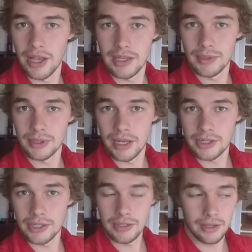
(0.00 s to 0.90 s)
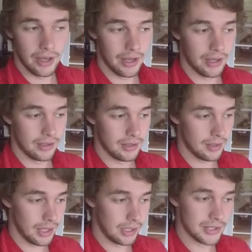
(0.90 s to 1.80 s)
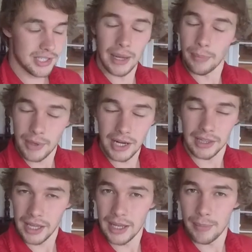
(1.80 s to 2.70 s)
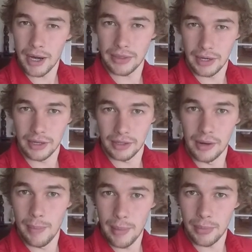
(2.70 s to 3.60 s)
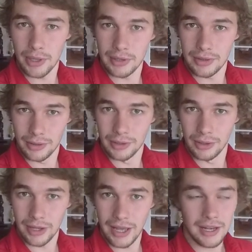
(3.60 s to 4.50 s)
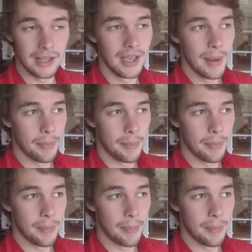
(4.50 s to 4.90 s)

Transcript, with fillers: random direction, uh, use some kind of landmark that I'm gonna remember to look at,